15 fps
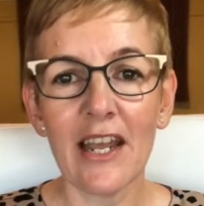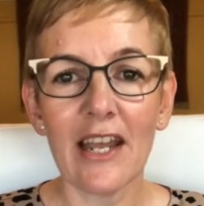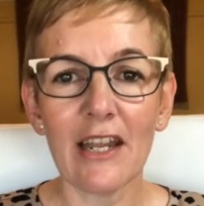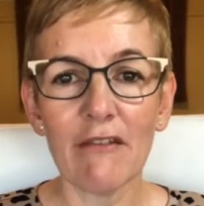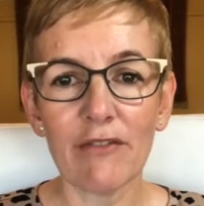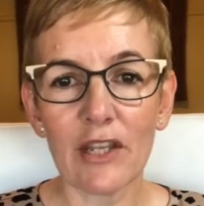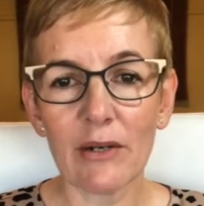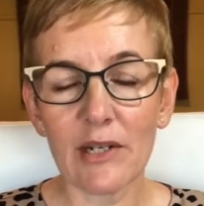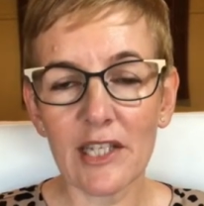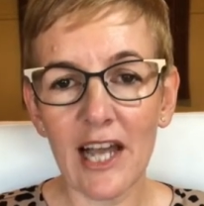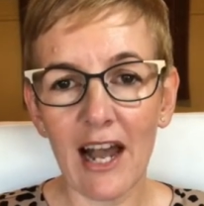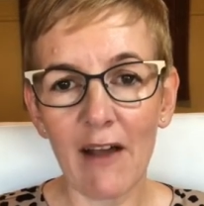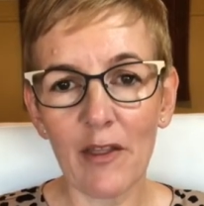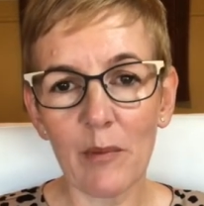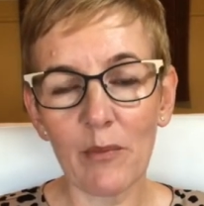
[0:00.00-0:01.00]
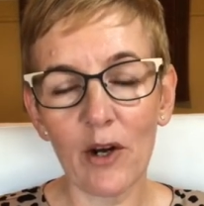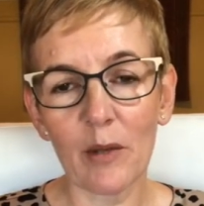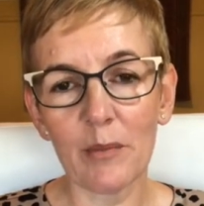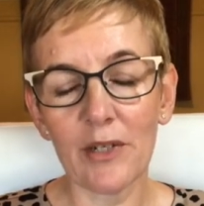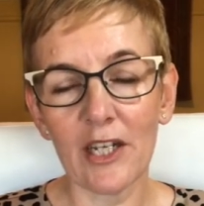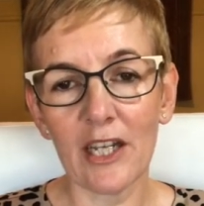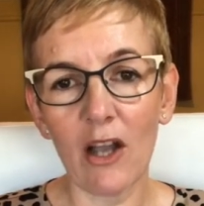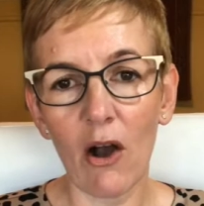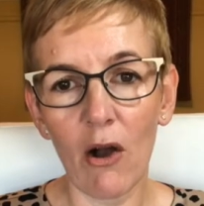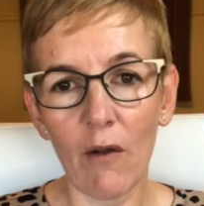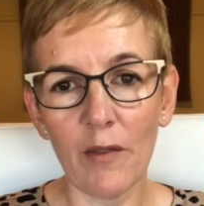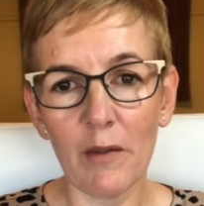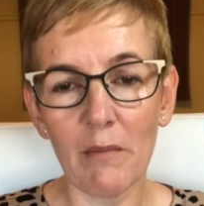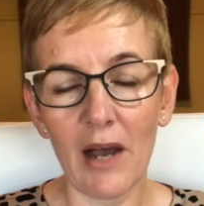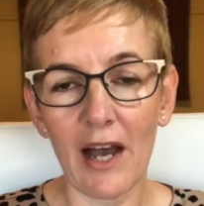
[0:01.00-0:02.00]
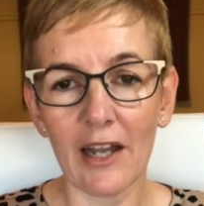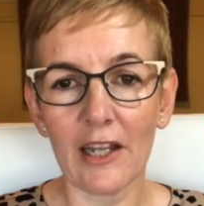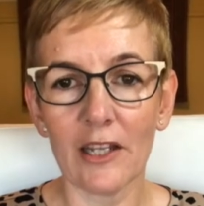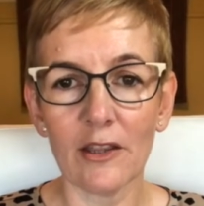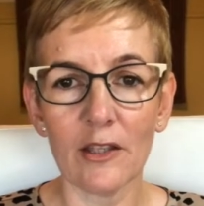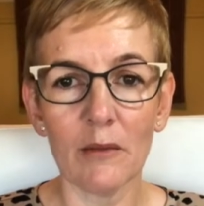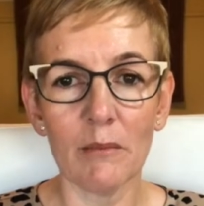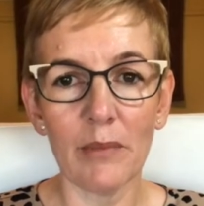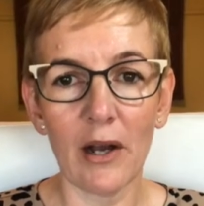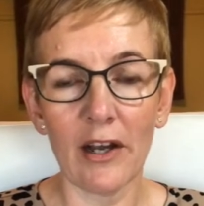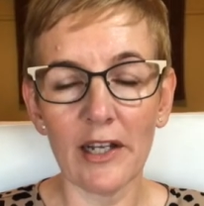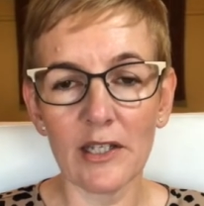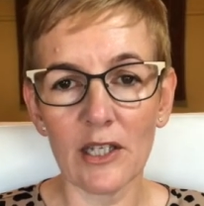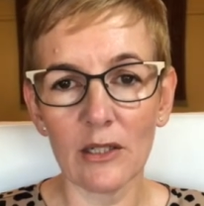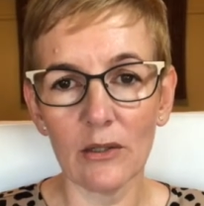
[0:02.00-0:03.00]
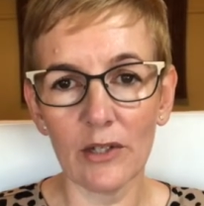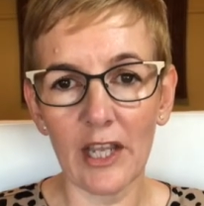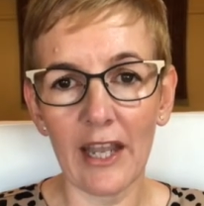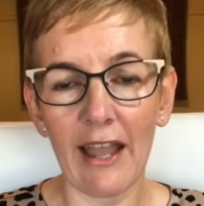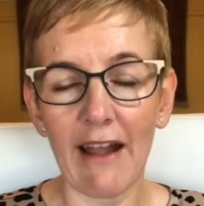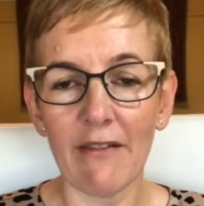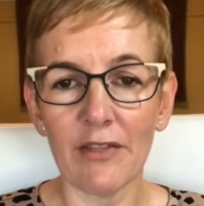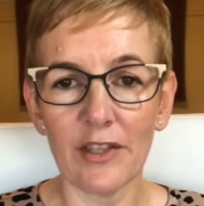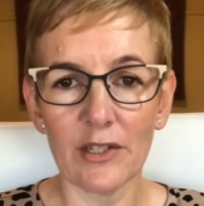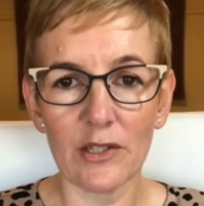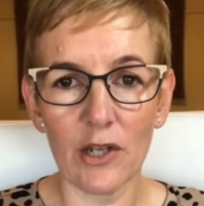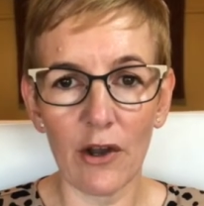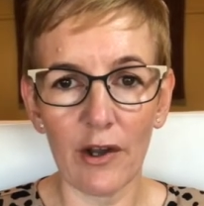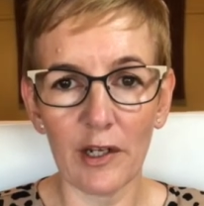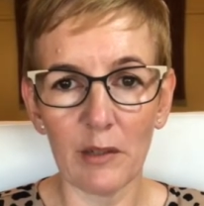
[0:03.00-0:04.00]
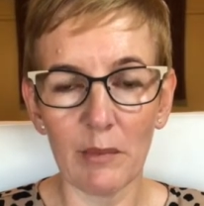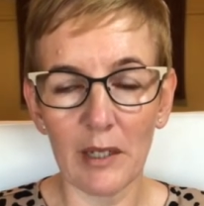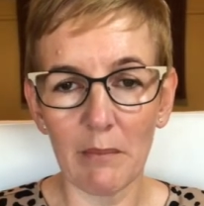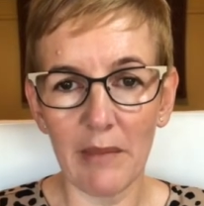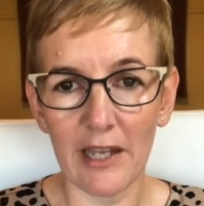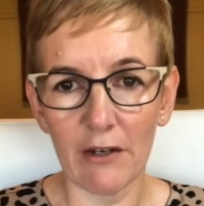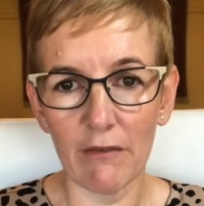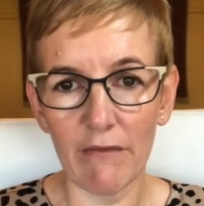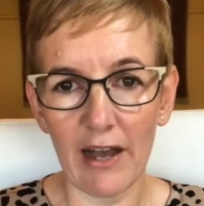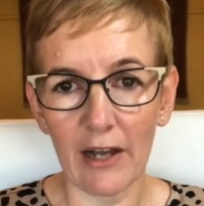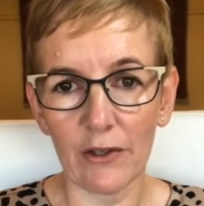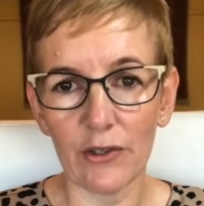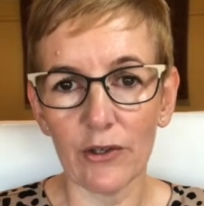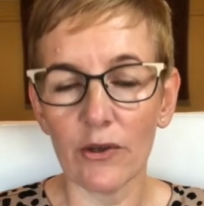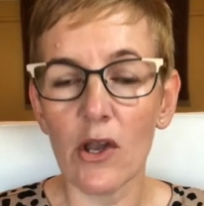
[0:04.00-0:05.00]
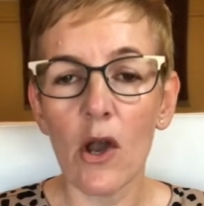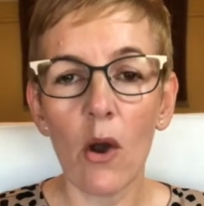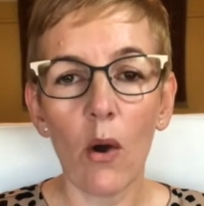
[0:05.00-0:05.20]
if there is other property on the market that buyers are looking at that's going to be better value.